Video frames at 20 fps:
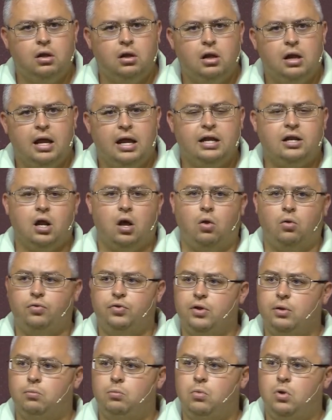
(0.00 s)
He told
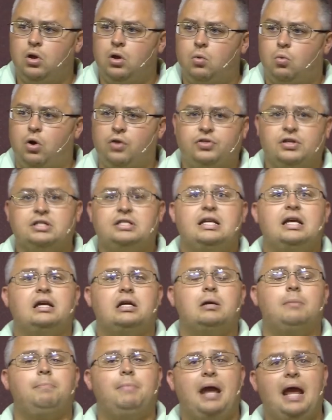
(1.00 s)
them what the Ten
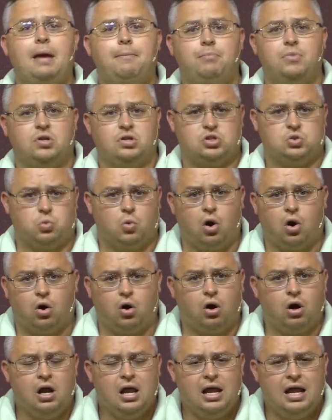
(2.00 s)
Commandments
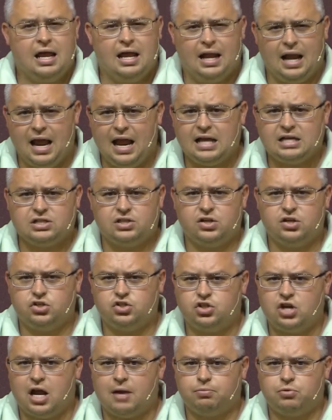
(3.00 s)
were in Exodus
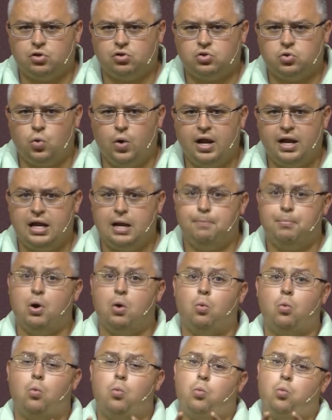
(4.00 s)
chapter 20. But
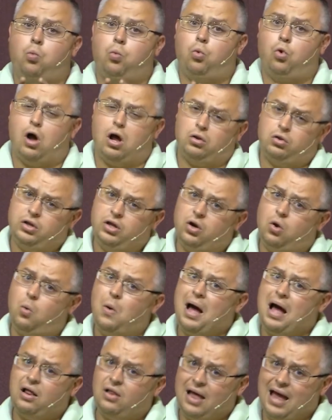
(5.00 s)
a little
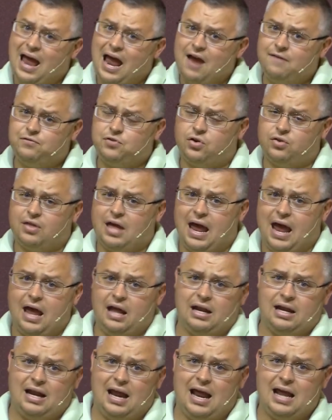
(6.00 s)
while after that,
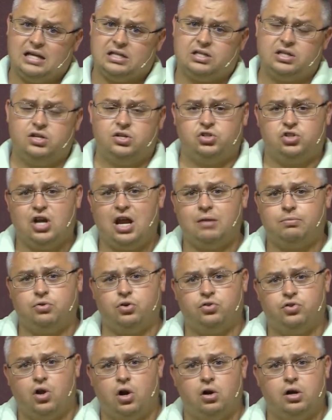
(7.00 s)
in Exodus chapter
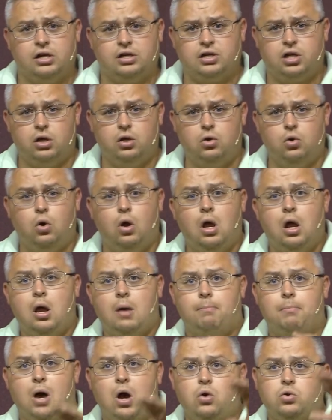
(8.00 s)
32,
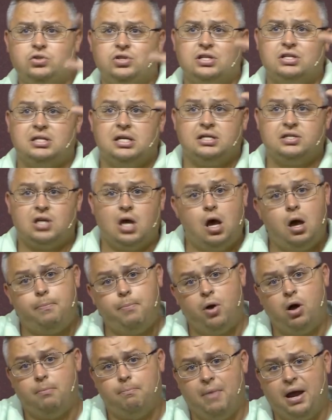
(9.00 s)
Moses is up
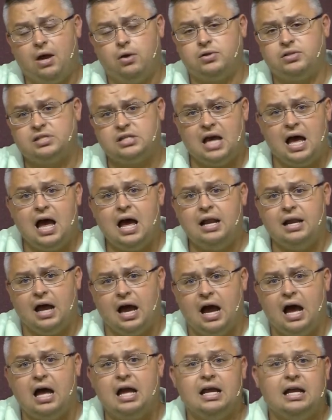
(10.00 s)
on Mount
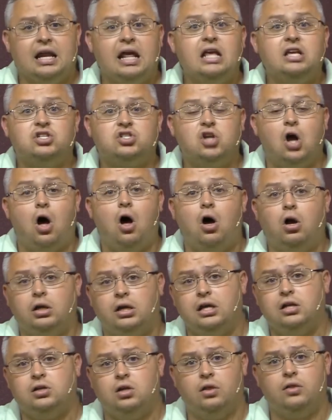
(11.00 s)
Sinai and he's
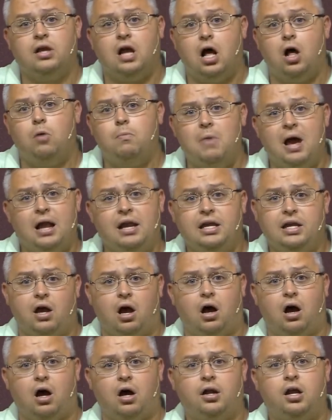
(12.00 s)
talking to the Almighty
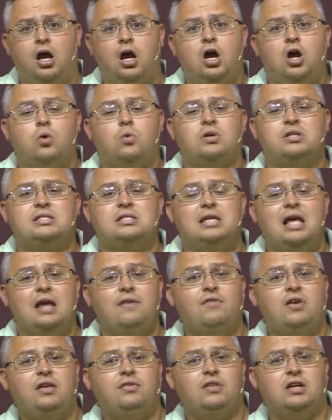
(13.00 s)
God,
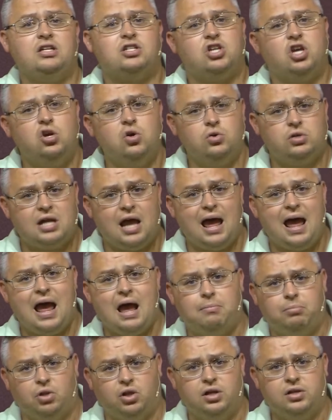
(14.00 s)
receiving the two
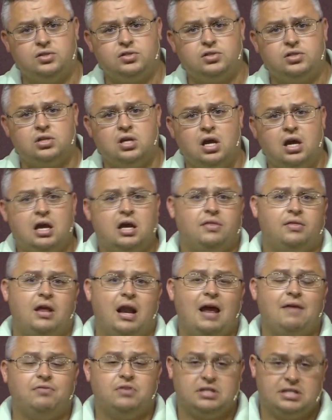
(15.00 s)
tablets that
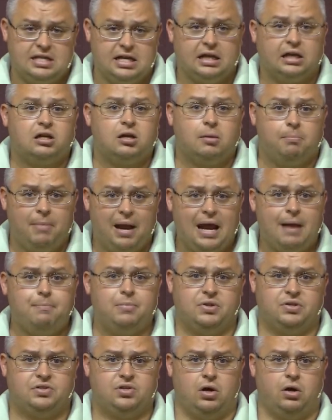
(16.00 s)
have the Ten
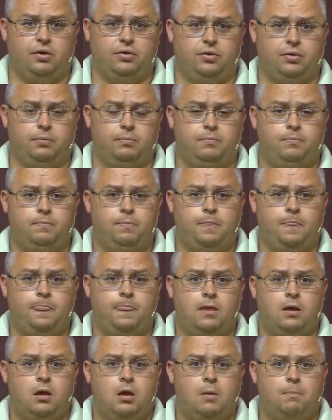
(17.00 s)
Commandments on them.
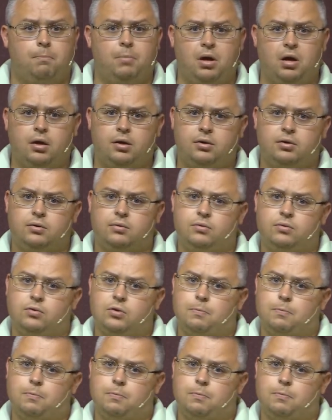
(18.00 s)
But the